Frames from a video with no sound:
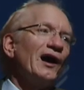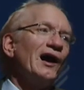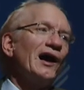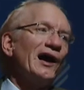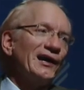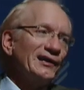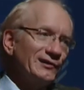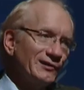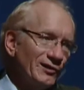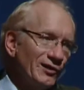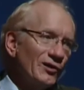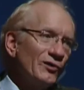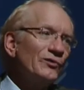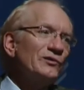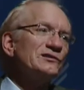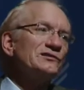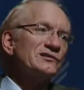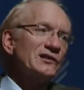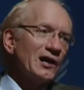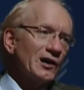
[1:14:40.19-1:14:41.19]
I
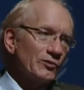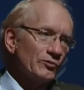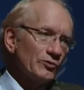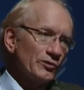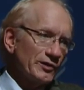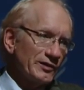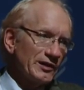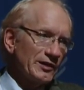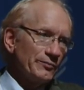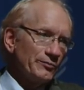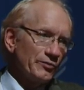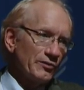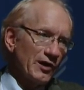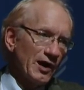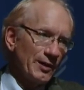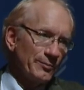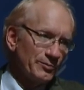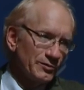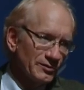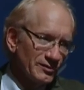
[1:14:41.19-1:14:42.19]
know it's not working
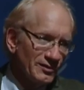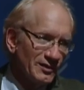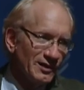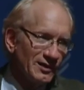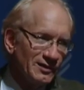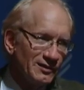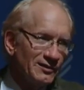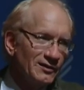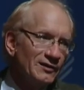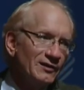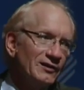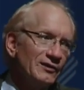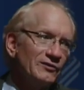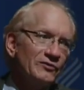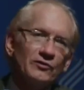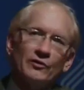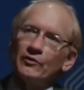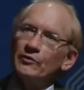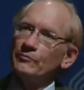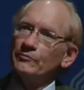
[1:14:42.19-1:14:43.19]
properly,
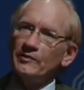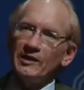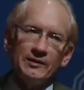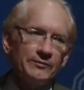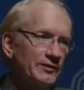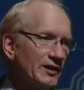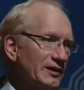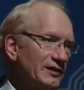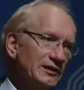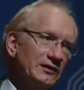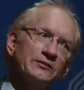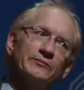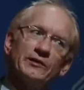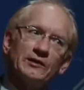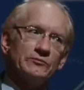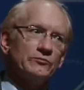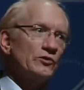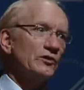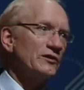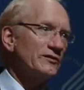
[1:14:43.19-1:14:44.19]
so maybe I need to
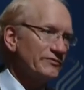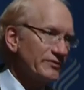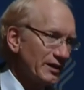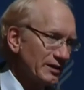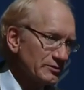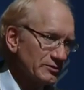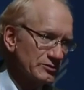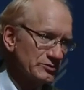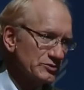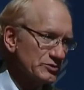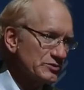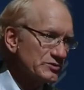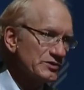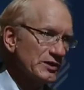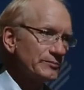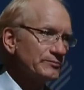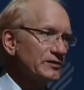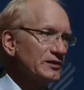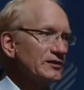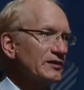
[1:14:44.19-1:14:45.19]
make more effectors or
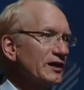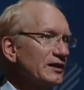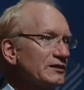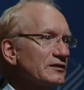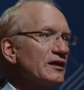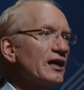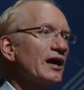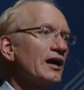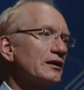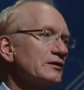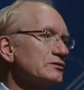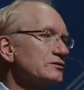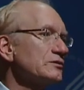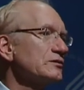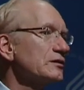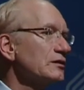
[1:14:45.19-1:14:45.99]
something like that.